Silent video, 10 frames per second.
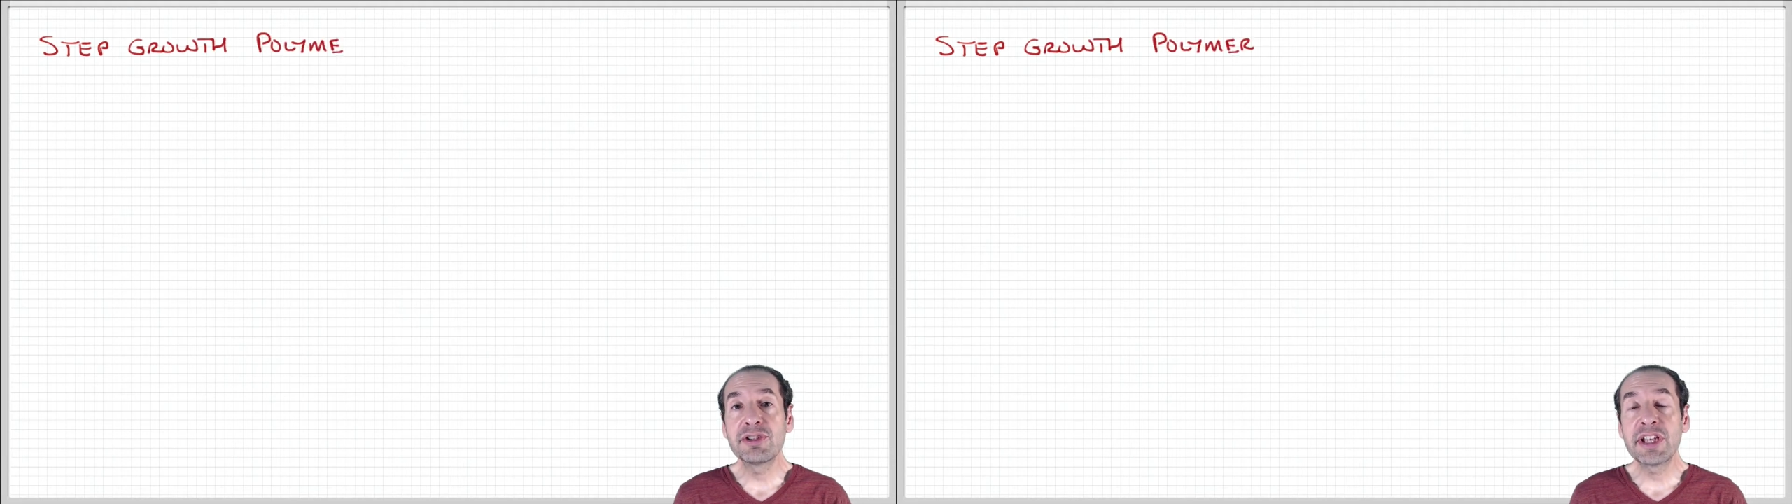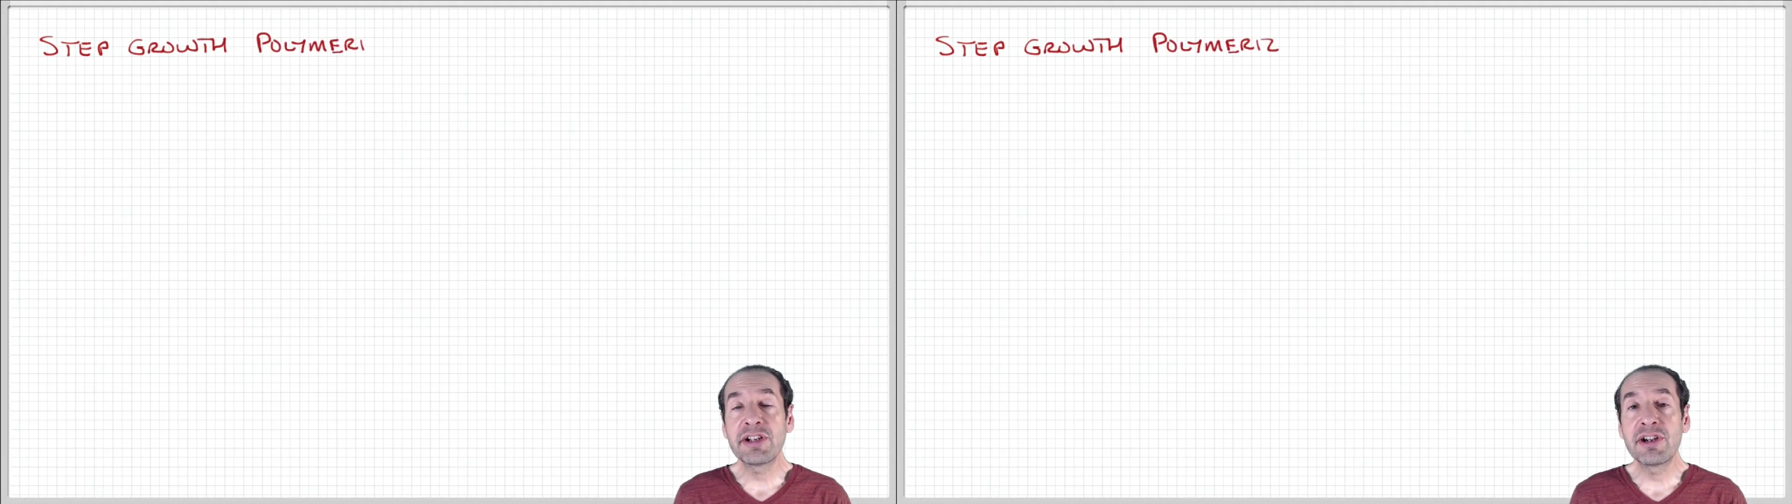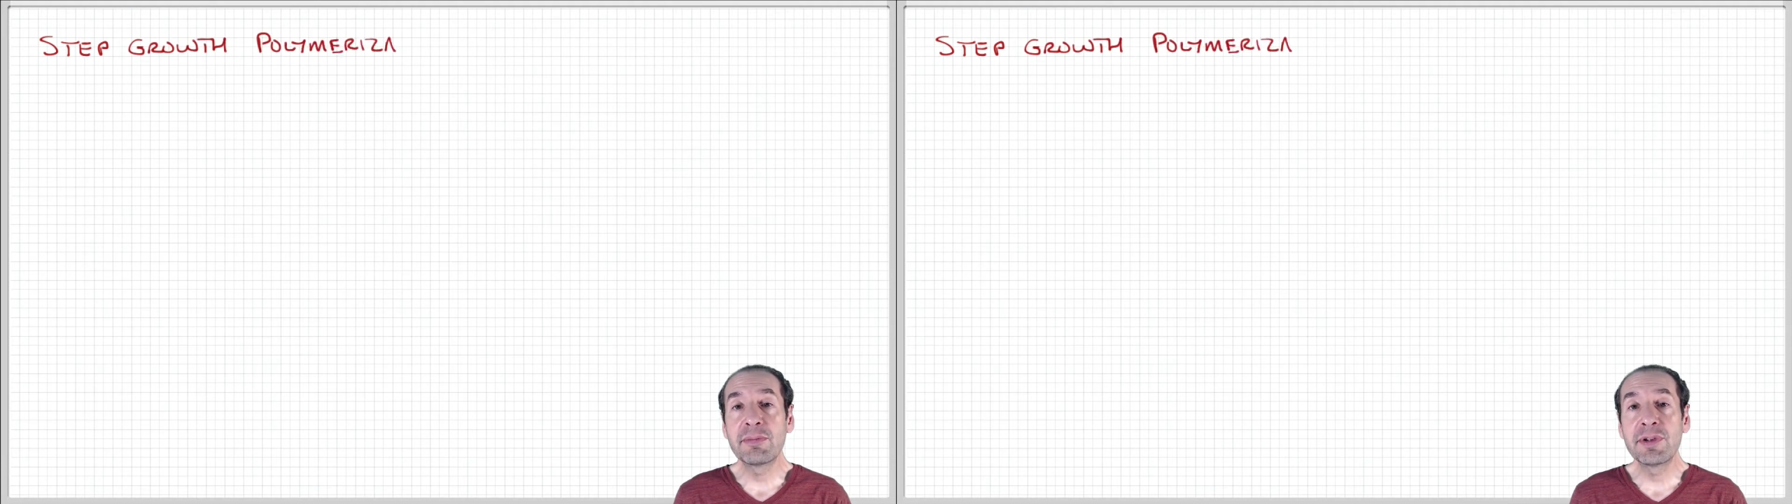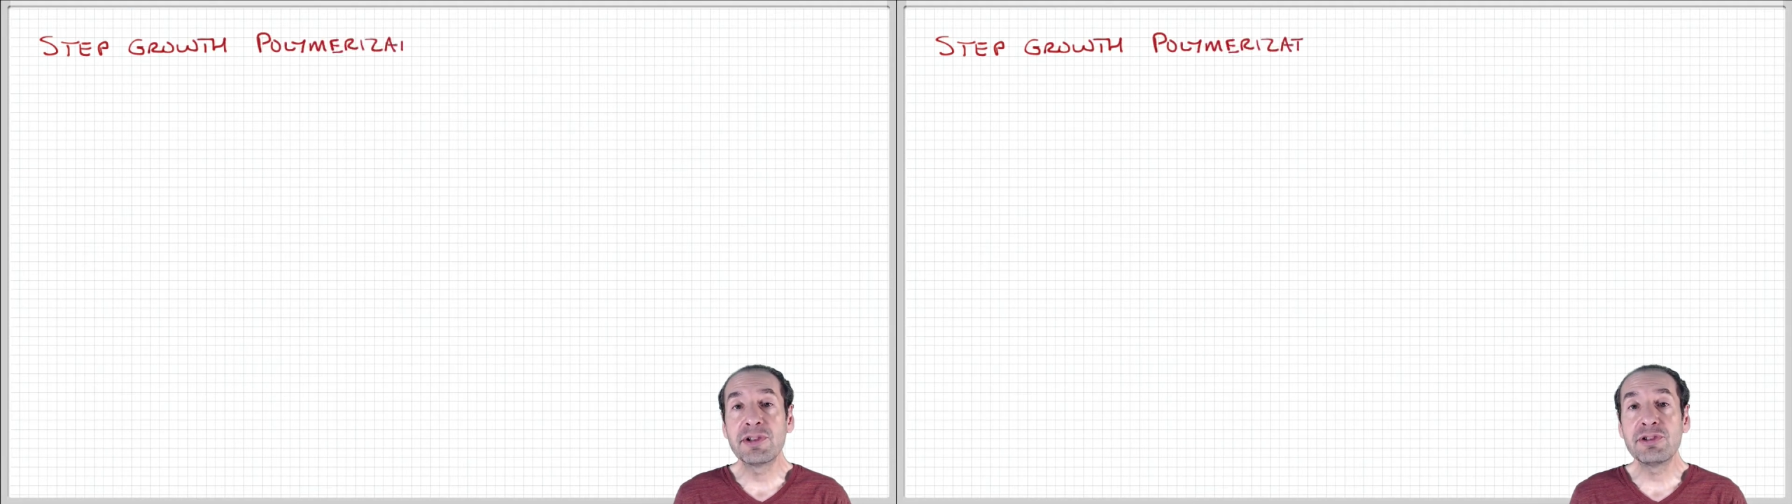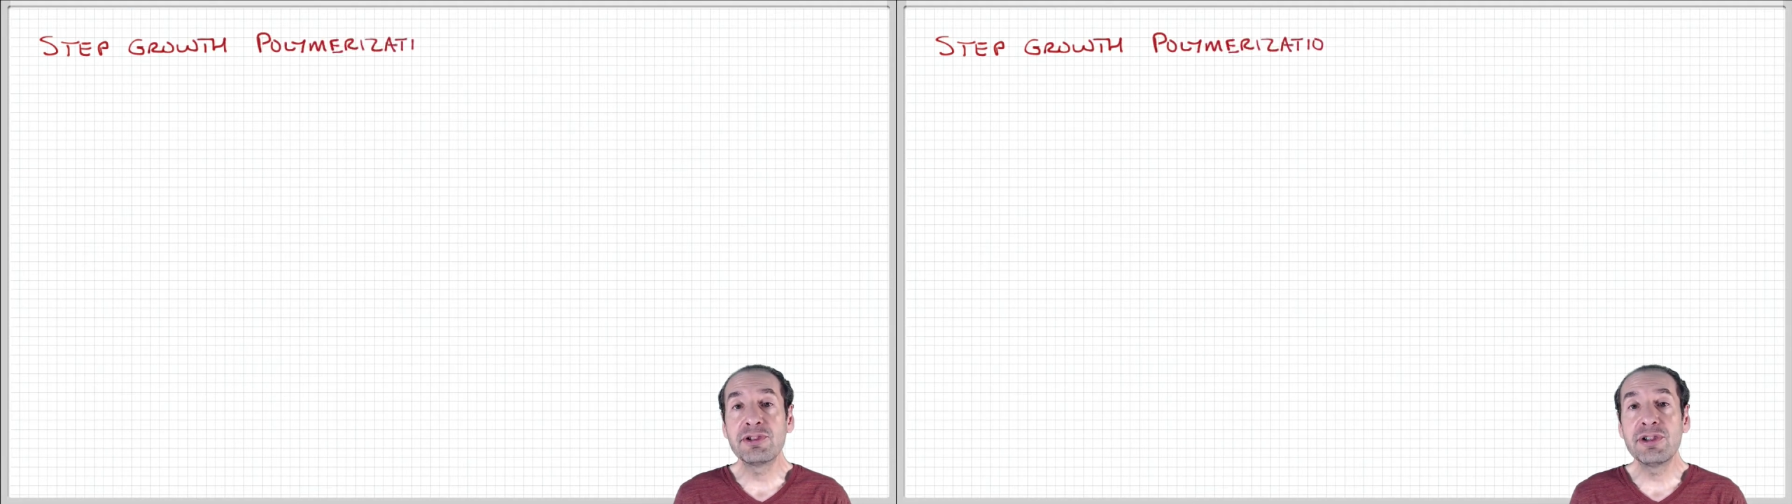that are
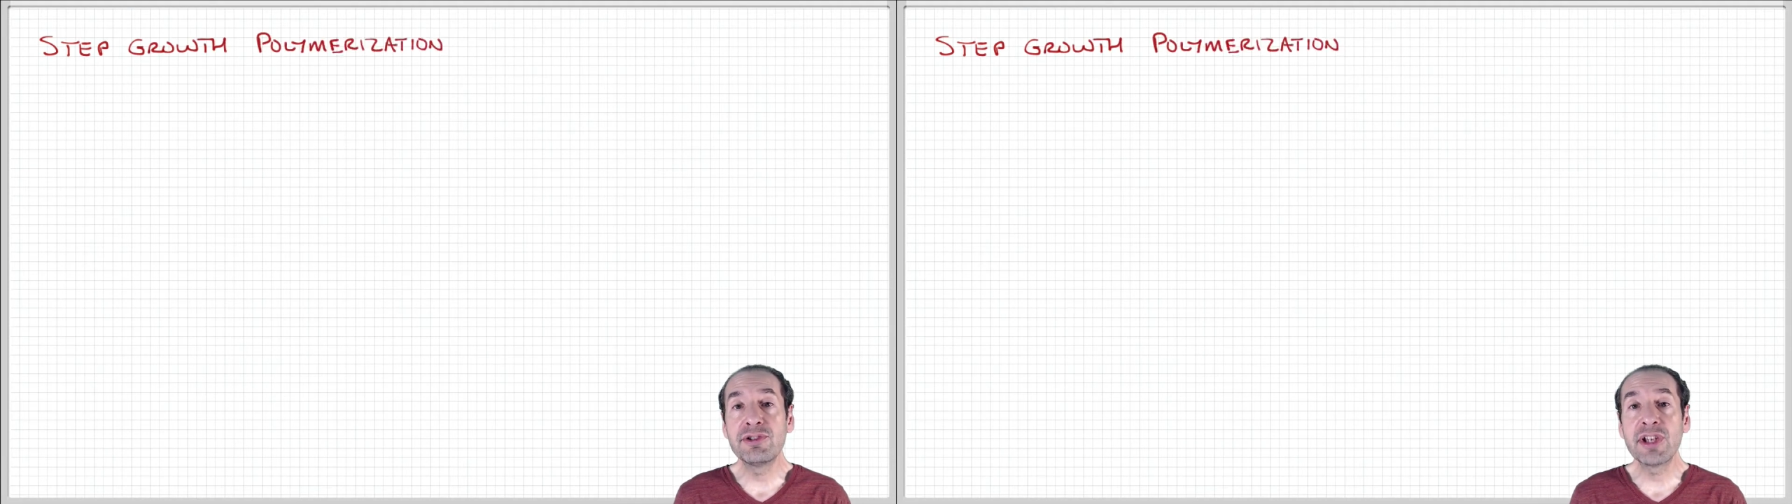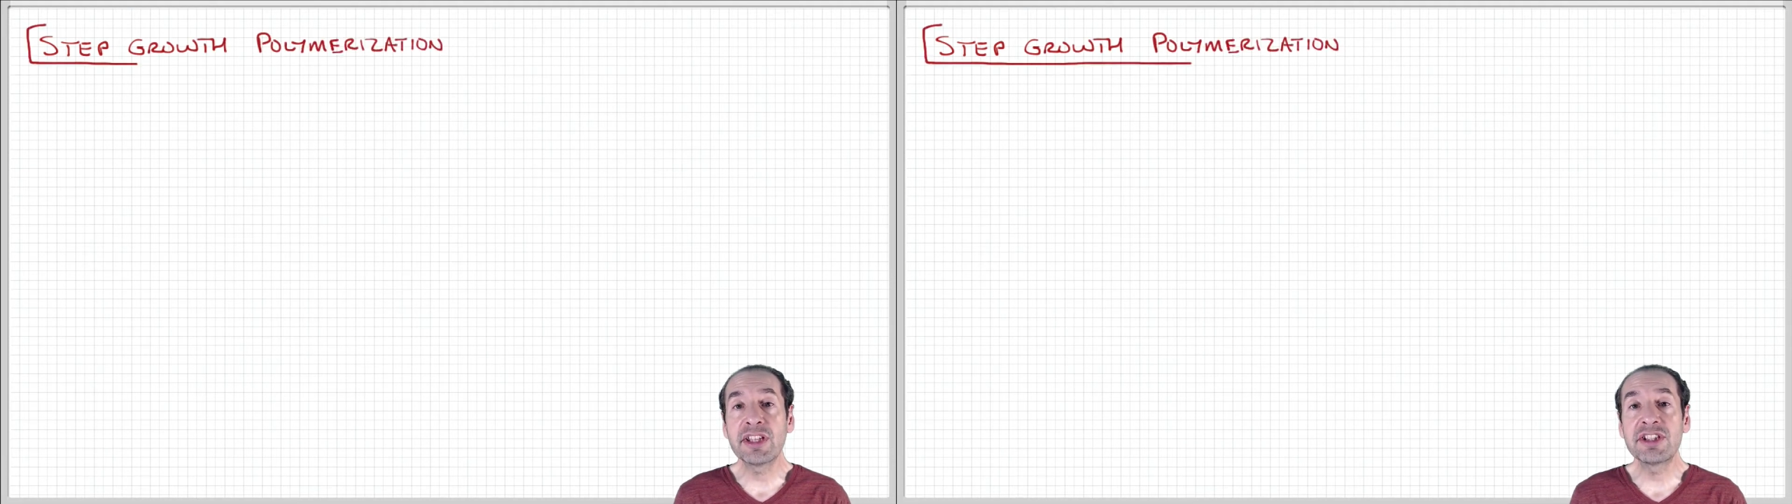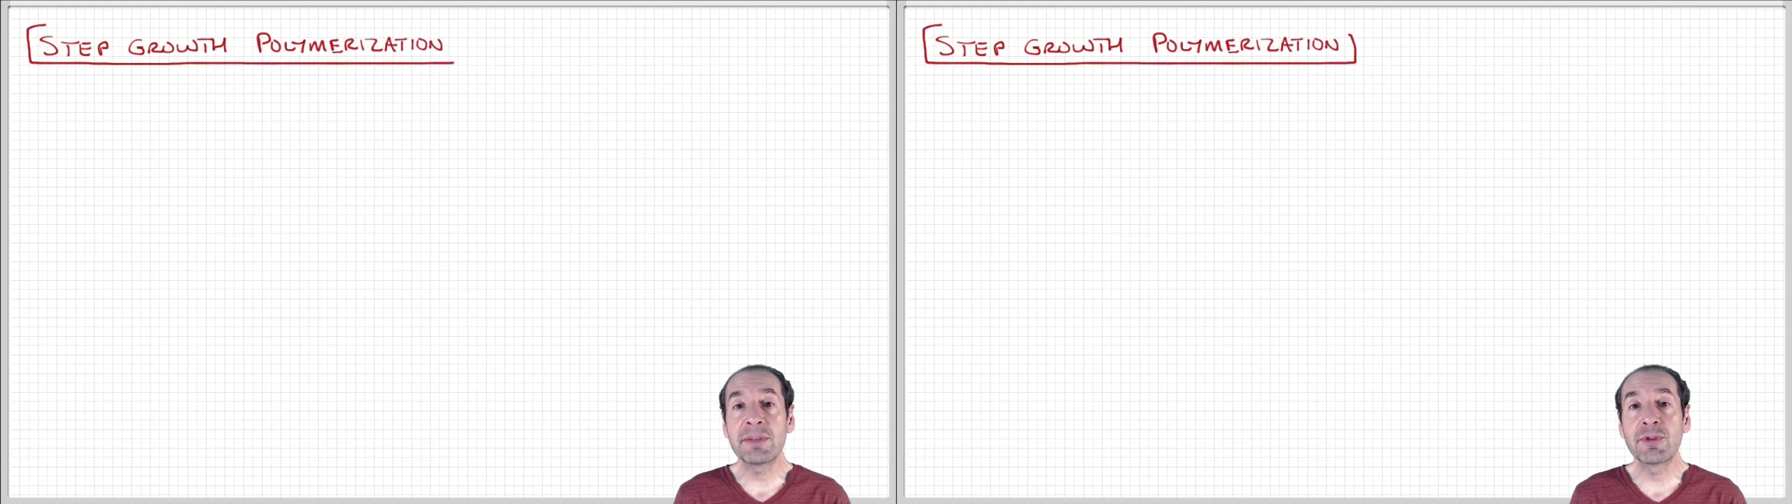produced using step